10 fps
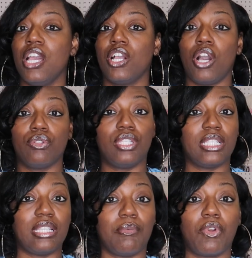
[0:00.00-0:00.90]
go to
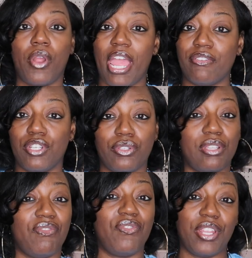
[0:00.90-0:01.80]
some craft show,
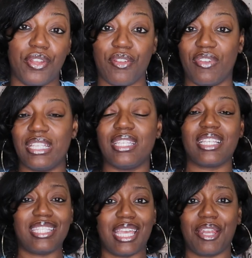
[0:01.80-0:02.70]
some vendor events,
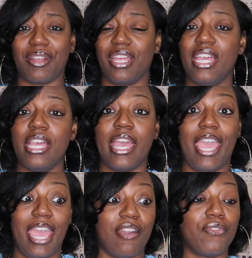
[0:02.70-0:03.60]
etc.,
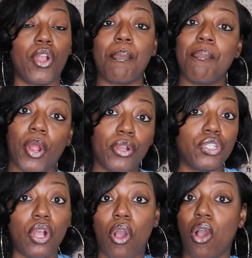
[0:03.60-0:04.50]
have your
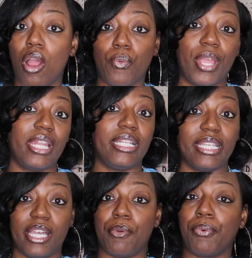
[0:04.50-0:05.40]
merch already
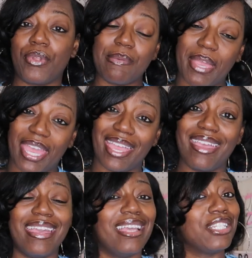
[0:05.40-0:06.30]
done, pre-made,
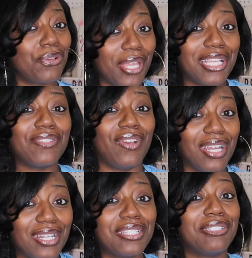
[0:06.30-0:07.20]

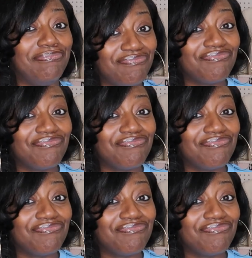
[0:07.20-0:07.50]
transfers,